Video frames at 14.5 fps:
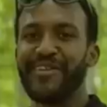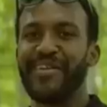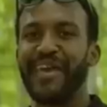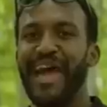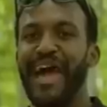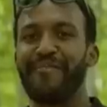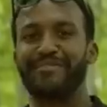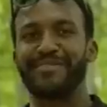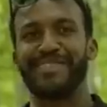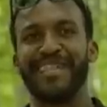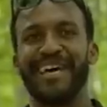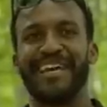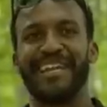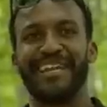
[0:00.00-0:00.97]
are the gaps
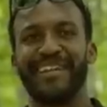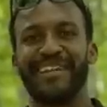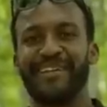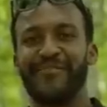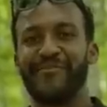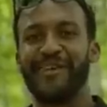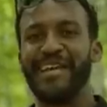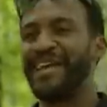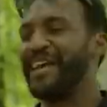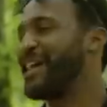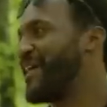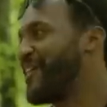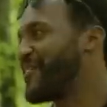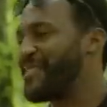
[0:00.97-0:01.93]
that
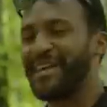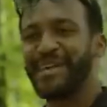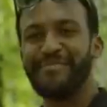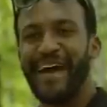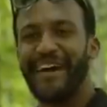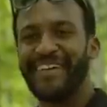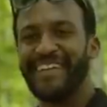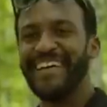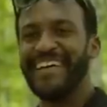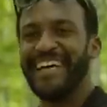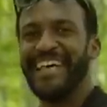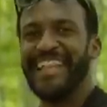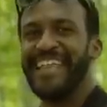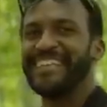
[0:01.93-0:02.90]
we all think about.
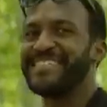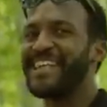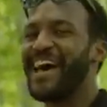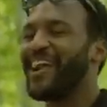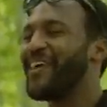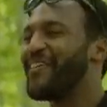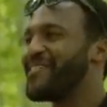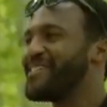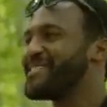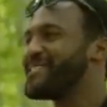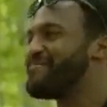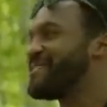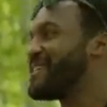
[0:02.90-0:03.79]
It's not always the